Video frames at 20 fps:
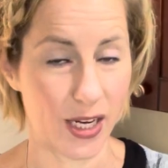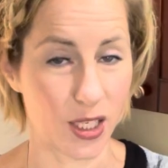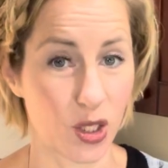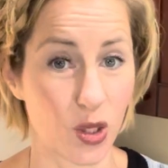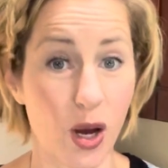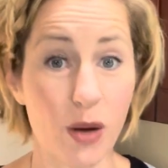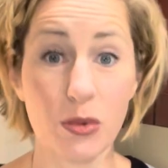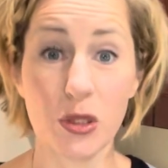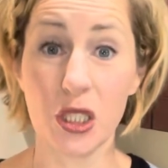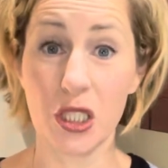So
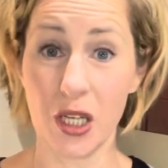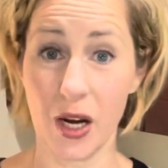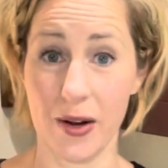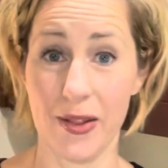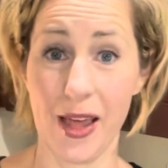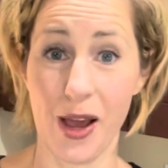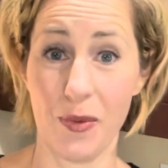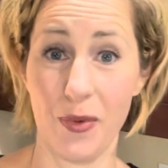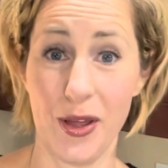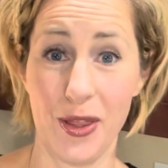I'm just sharing
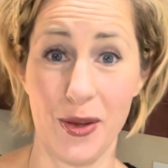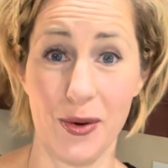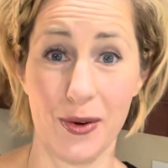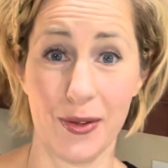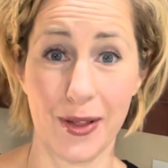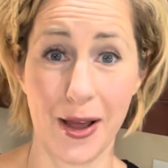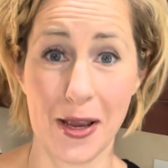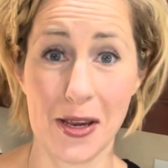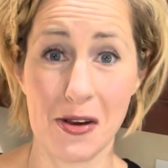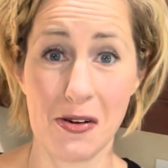that with you to
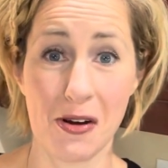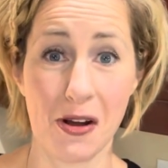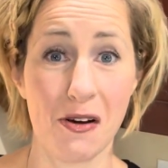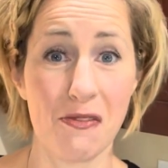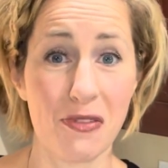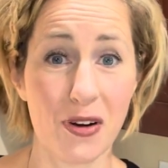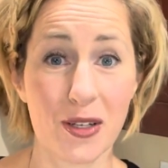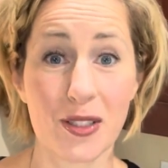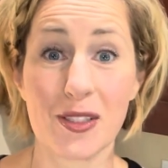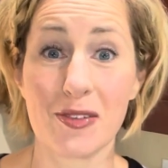let you know,
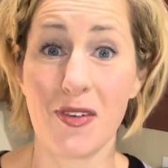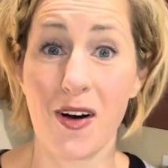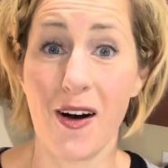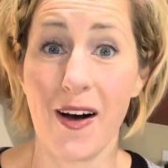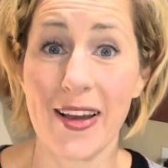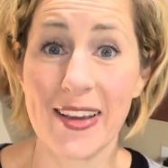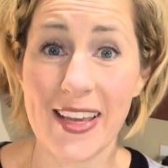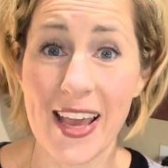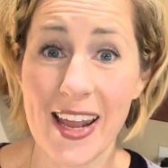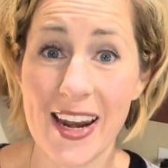first of all, I
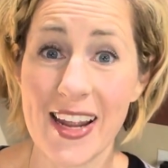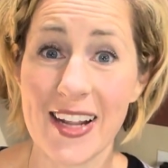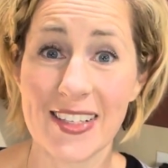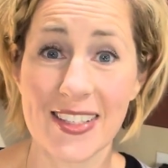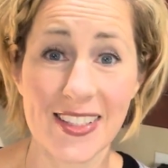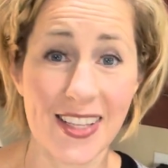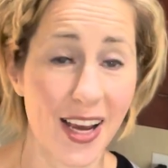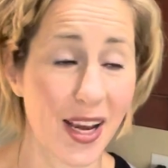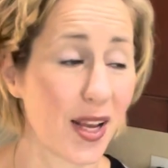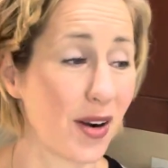get it.
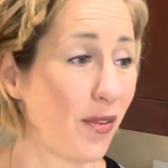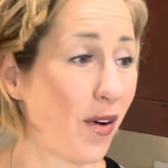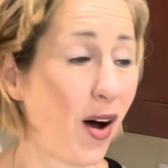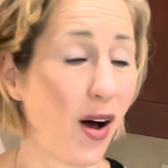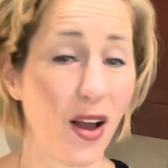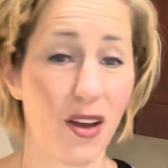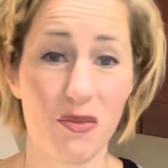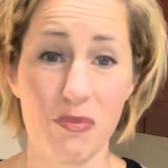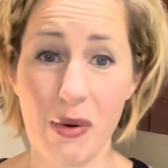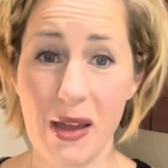Second of all,
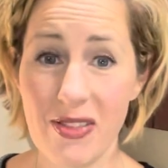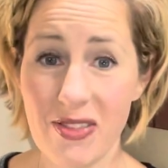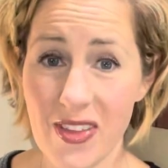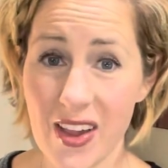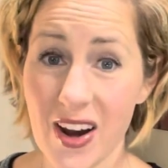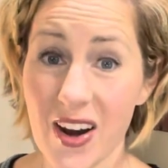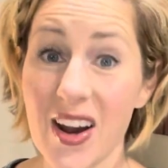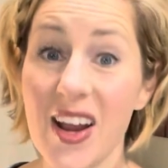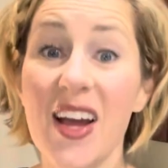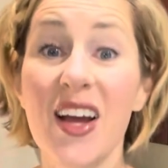I've been
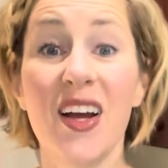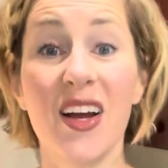there.